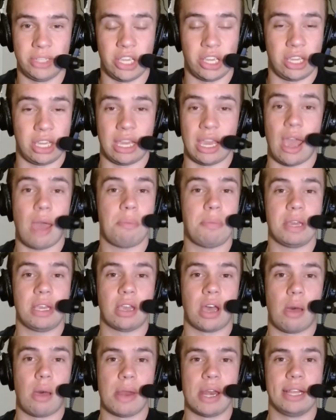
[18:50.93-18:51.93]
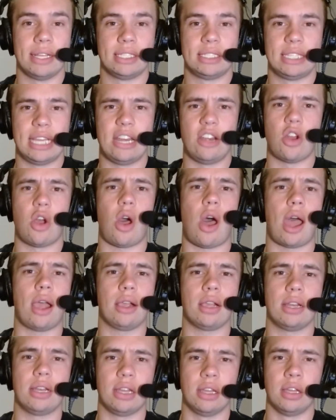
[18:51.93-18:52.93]
You can't be coming in and say, no,
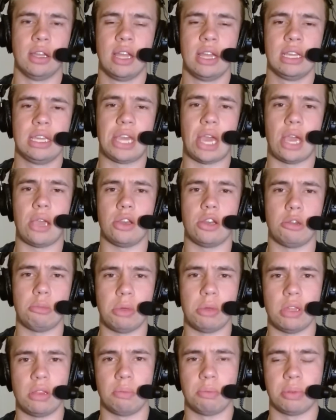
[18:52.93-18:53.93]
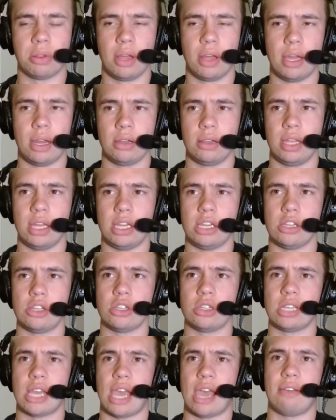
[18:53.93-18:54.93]
I'm going to get you to be the player that you
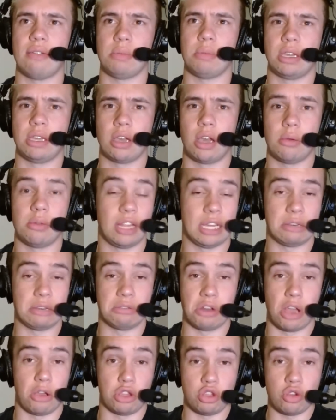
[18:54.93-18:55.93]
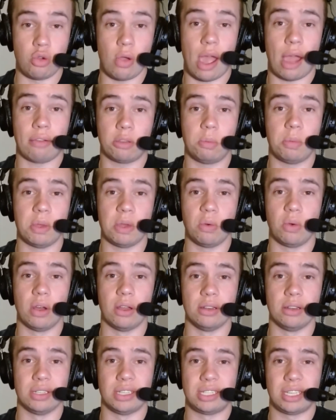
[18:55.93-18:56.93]
just haven't become. Like, no, you have to be
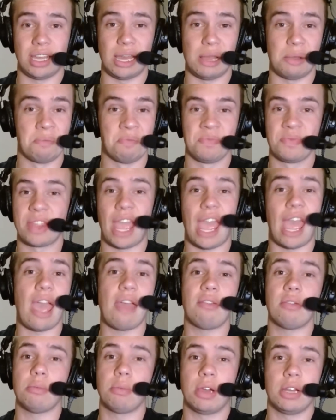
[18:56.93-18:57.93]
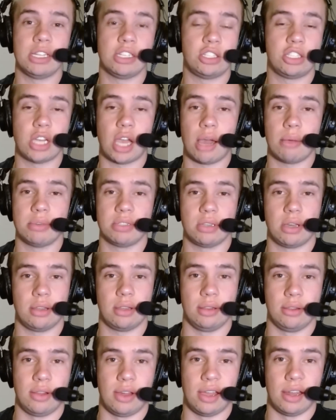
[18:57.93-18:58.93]
willing to say, everybody's job is
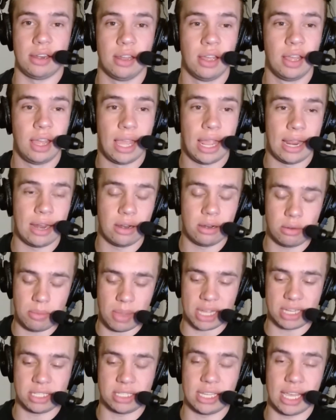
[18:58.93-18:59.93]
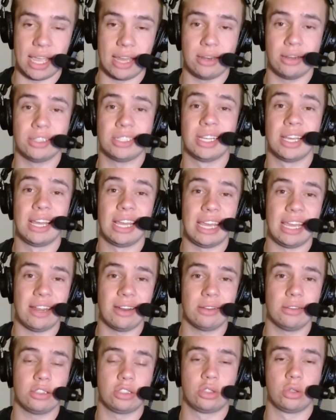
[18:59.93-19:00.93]
on the line. Here are my standards.
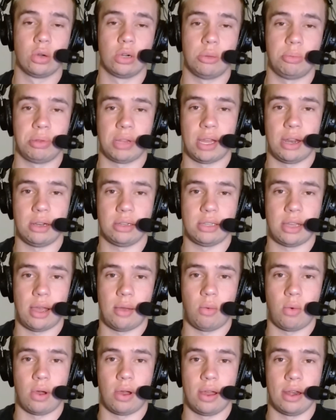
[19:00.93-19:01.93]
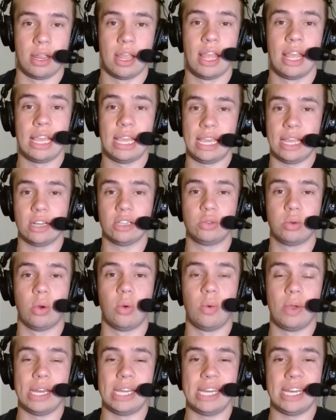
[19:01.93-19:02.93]
Here are the sort of players I want. Here's
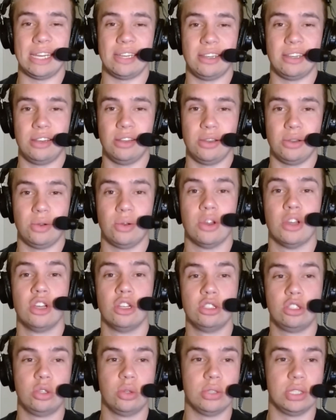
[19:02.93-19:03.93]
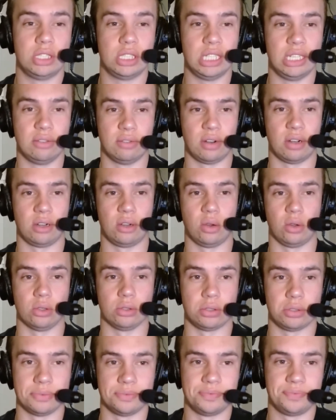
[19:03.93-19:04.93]
what we need to do to achieve our
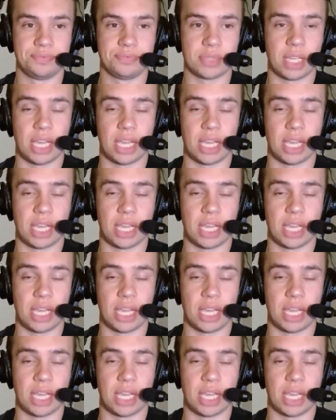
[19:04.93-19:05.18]
goals.